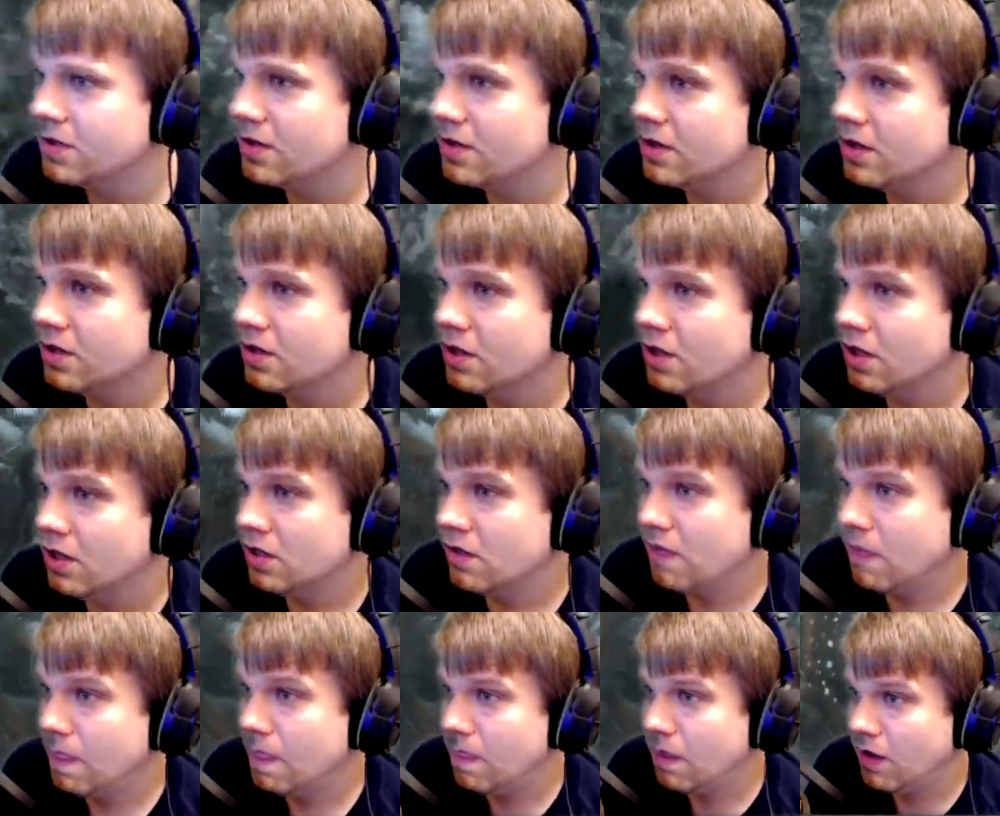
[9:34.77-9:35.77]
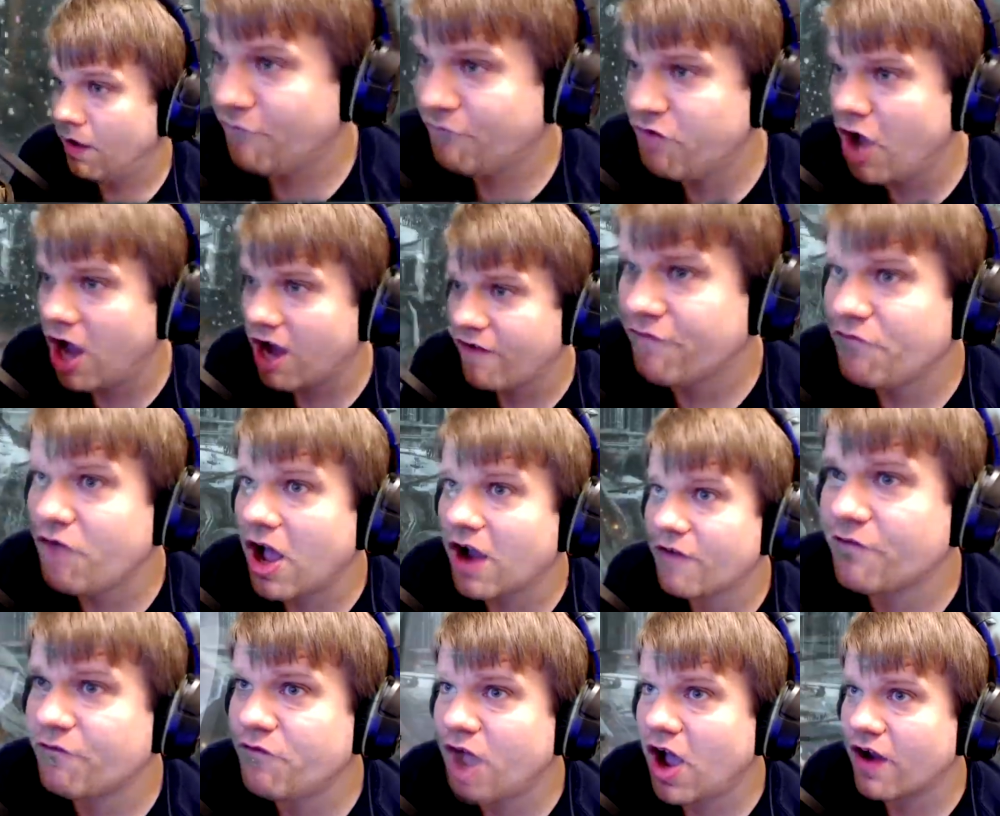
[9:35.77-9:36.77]
Adam. Oh fuck, fuck,
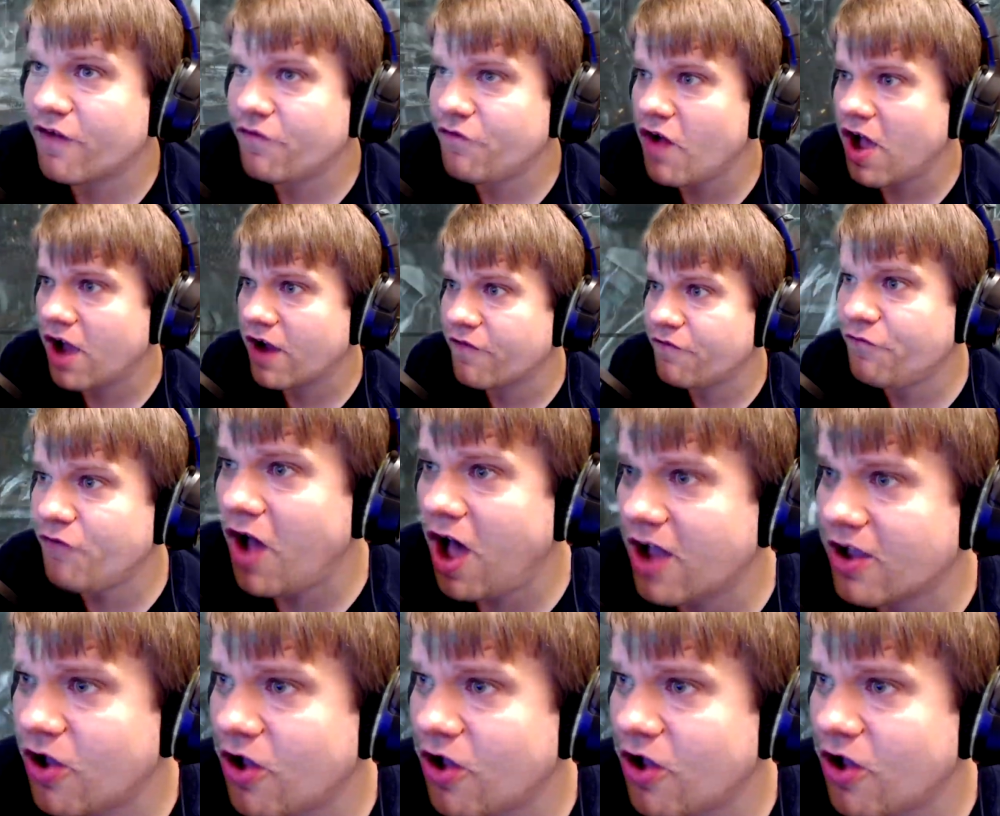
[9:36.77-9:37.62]
fuck, fuck, fuck